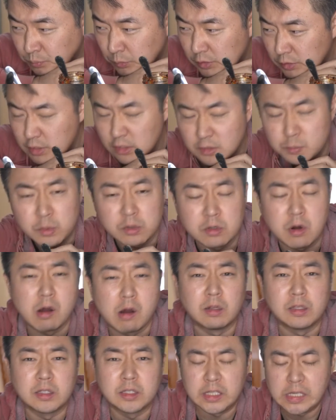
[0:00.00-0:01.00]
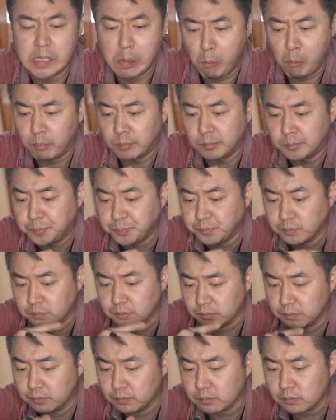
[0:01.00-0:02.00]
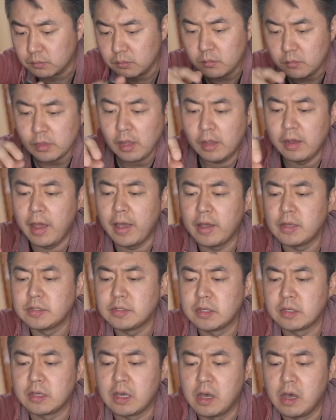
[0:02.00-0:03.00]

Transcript: It tastes more garlicky. It has like a,